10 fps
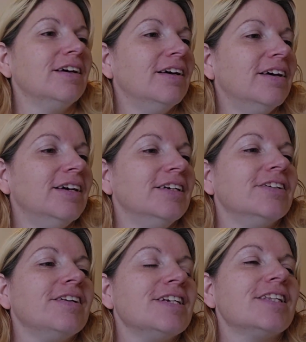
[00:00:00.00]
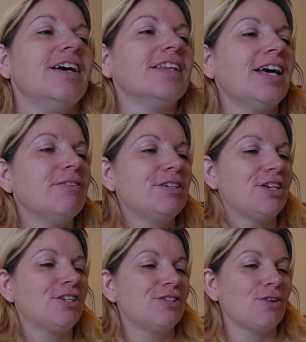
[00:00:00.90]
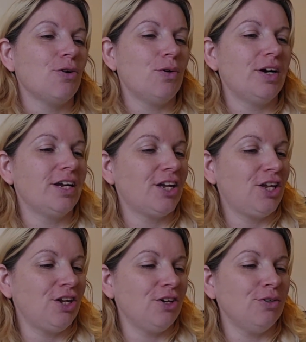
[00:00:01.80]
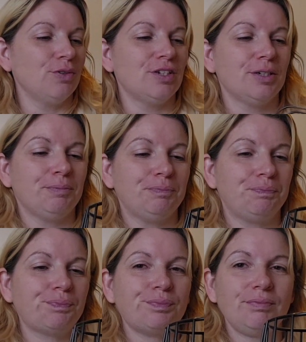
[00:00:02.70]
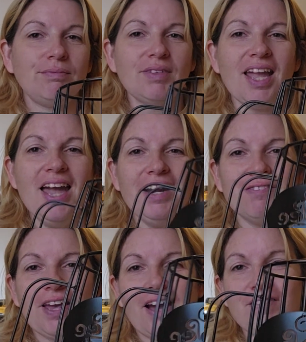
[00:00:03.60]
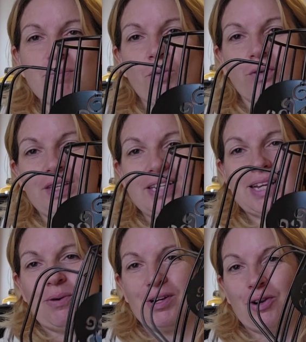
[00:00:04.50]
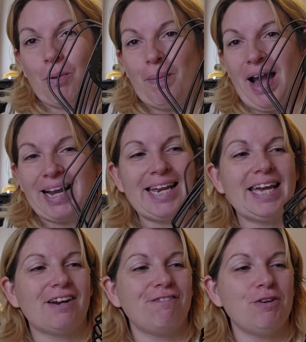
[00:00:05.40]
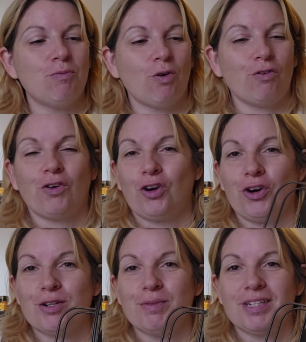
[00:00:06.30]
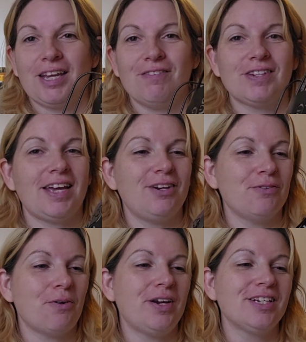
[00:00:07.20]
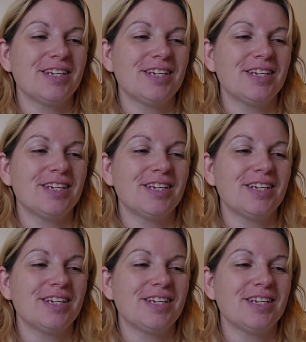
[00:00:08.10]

So I just thought that was just so cute. And if they have any more of these, I want to go back and get a few more for Christmas gifts. I don't know.